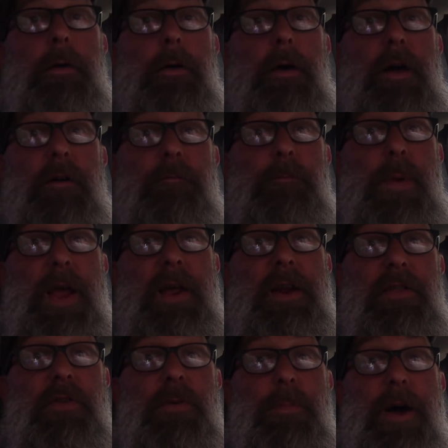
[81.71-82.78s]
I've made
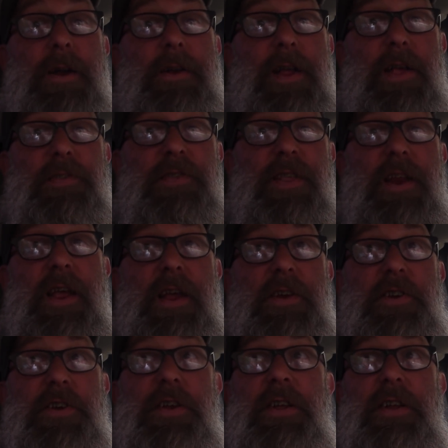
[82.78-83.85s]
it to my
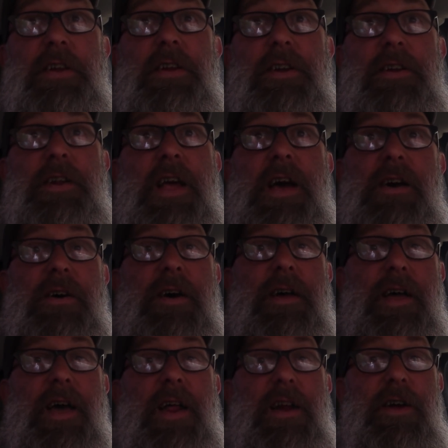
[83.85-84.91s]
destination. Now I
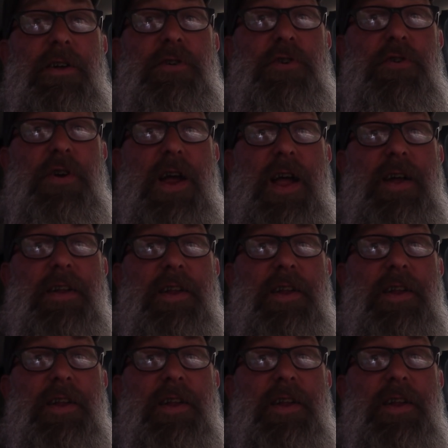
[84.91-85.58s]
gotta track